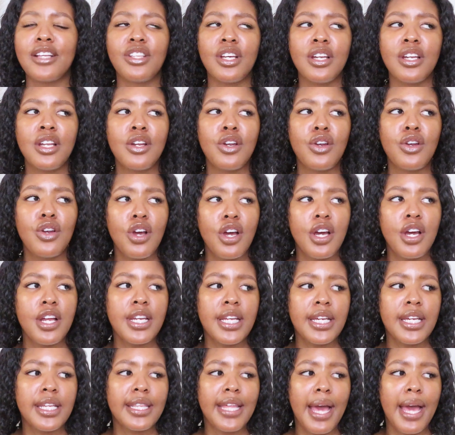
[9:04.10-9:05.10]
I started
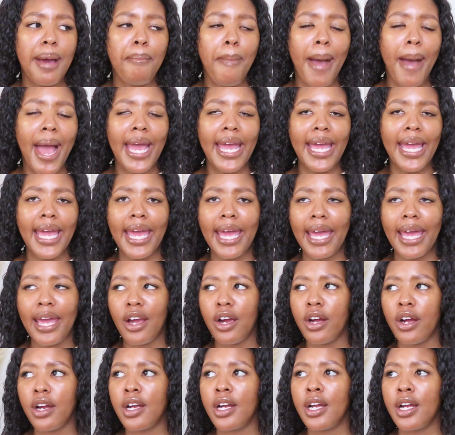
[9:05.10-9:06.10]
learning that my
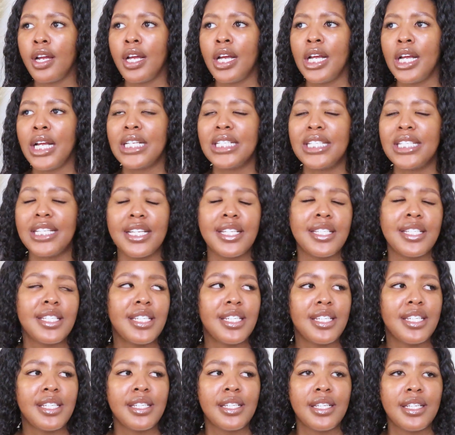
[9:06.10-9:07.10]
hair
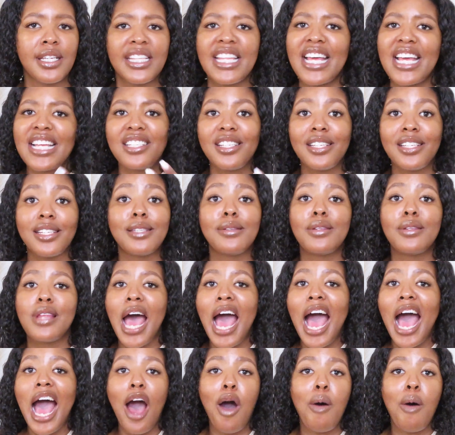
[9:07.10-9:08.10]
that's just
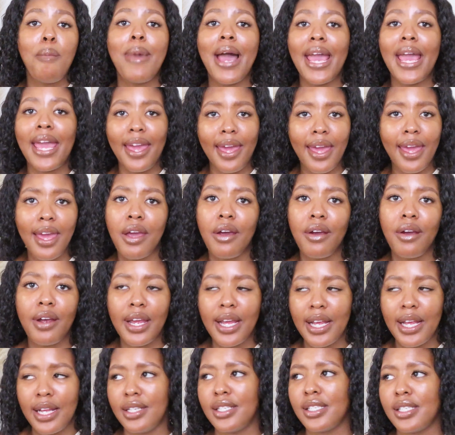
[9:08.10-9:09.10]
how my hair
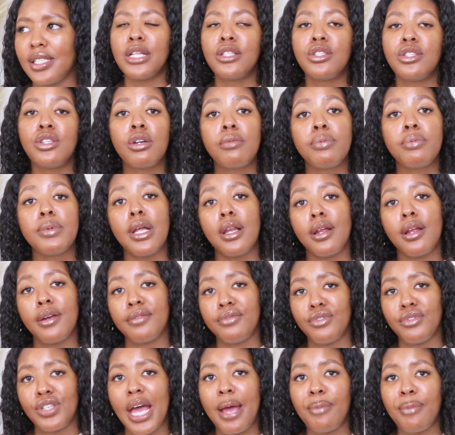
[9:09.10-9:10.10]
is. It took me a lot
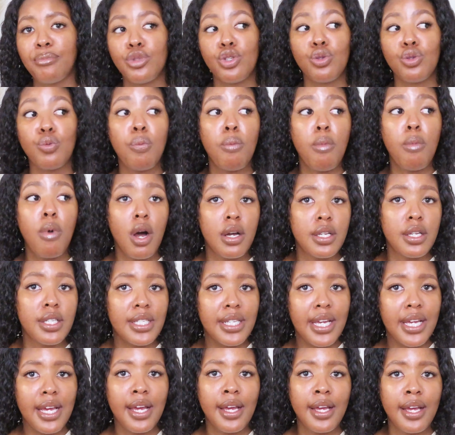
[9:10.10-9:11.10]
of time to
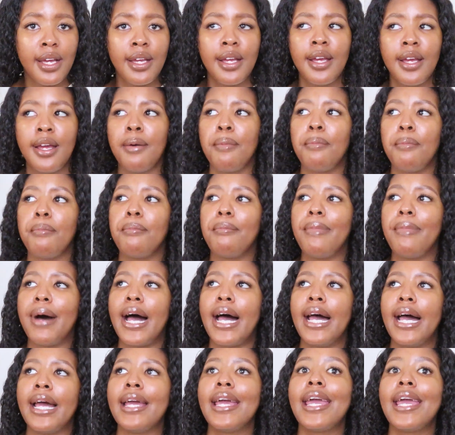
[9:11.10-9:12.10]
master
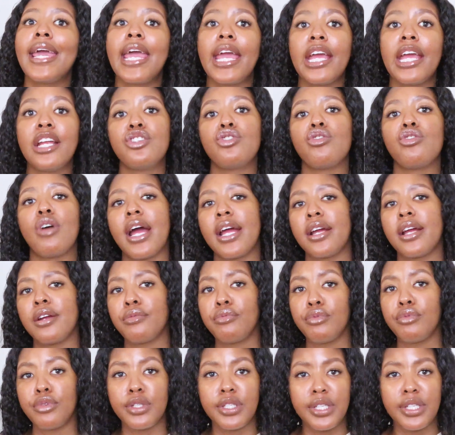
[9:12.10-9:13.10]
my air drying
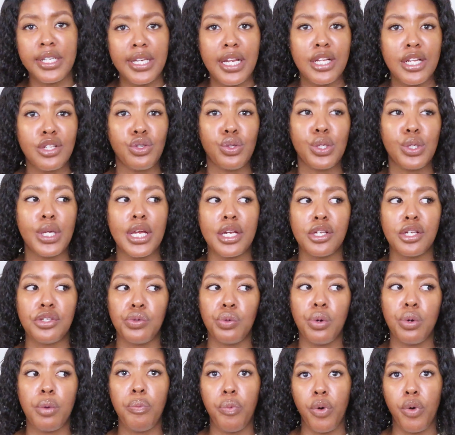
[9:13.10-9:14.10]
routine and to get it
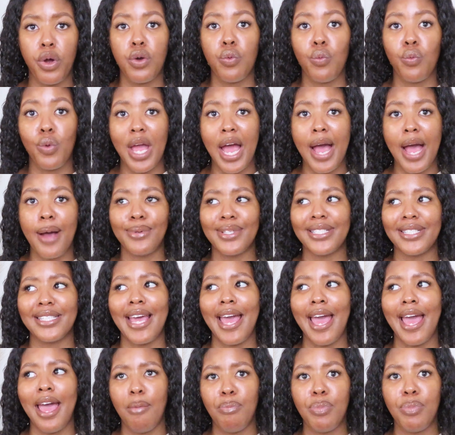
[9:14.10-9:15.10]
to a point where I was
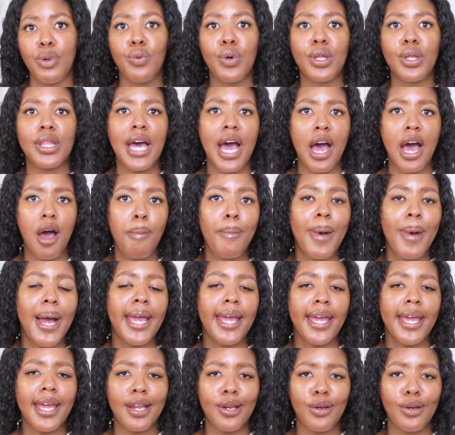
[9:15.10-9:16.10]
happy with how my
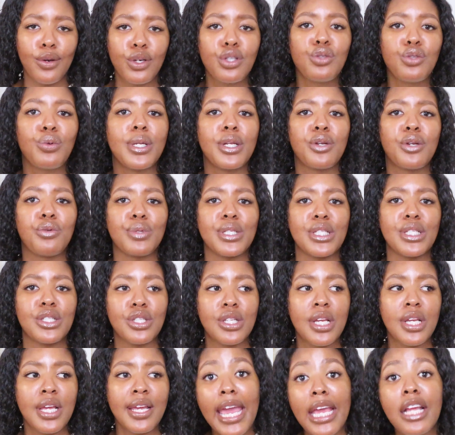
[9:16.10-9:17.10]
hair looked when it was
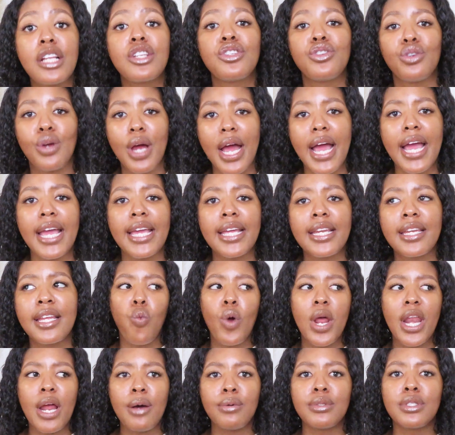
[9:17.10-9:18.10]
air dried.
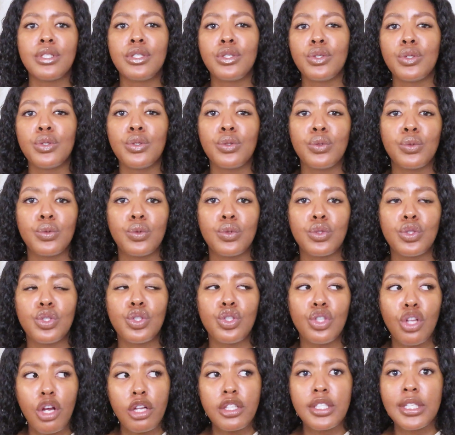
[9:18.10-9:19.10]
When I was still
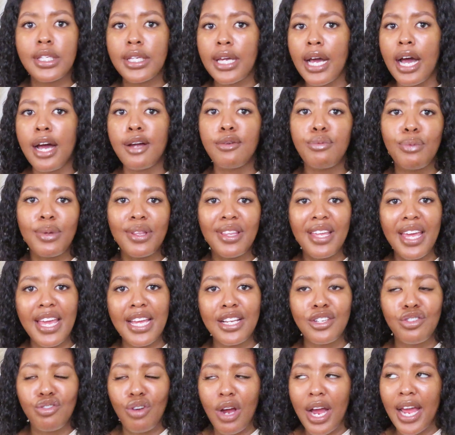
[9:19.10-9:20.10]
starting out with
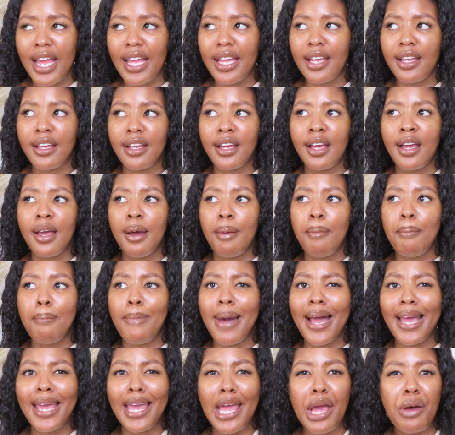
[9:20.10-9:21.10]
air drying,
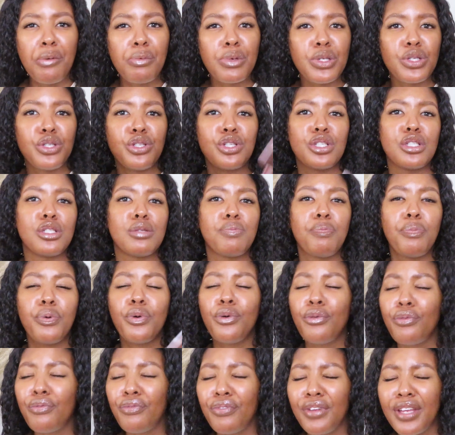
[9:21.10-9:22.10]
my hair was just
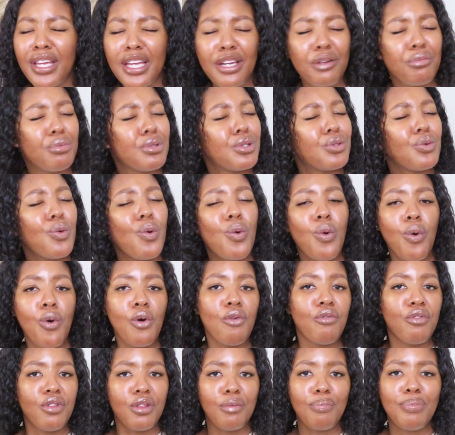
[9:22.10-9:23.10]
poofy and it was all
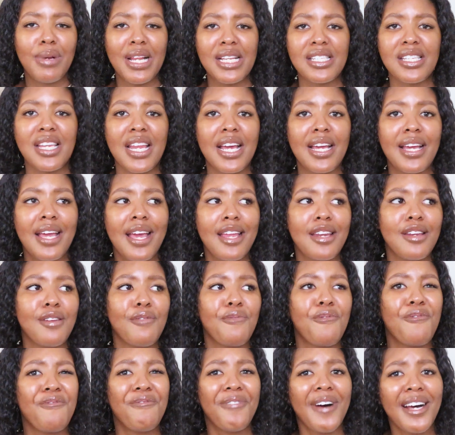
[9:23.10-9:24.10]
over the place, and
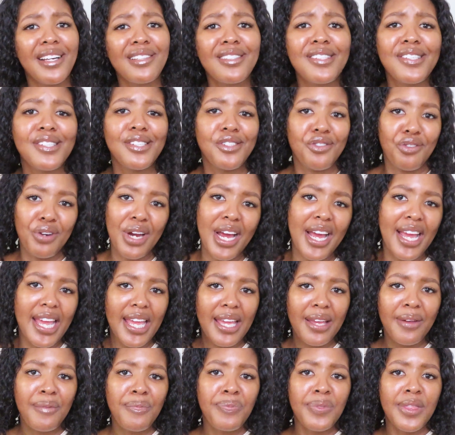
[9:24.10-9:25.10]
it felt
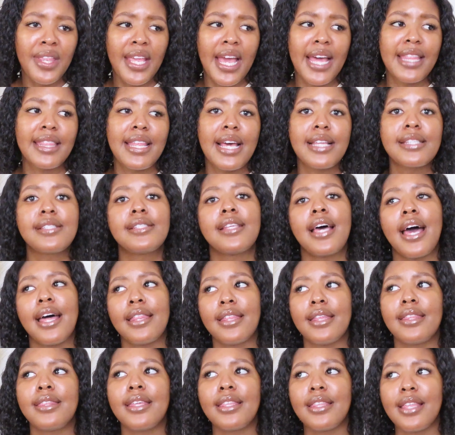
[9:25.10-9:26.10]
dry. And that's the
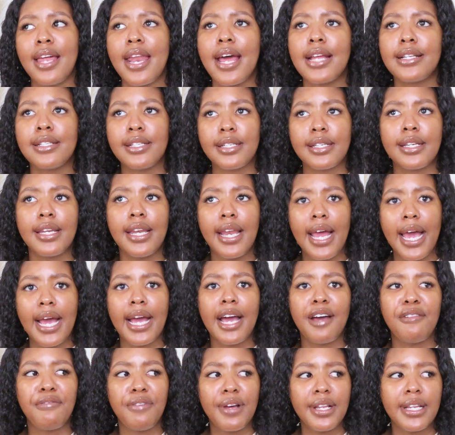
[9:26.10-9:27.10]
other thing that I didn't like.
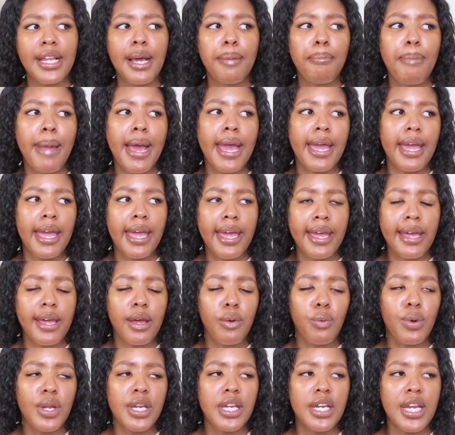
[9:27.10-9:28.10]
I felt like my
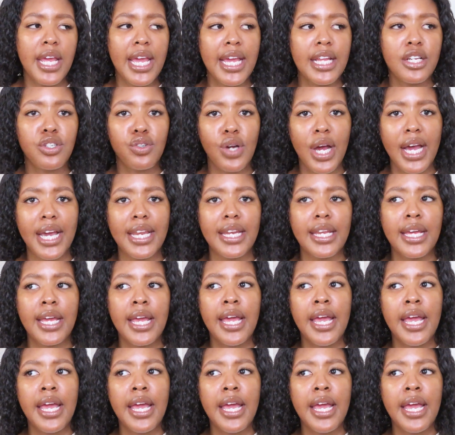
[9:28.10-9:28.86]
hair, when it air dried,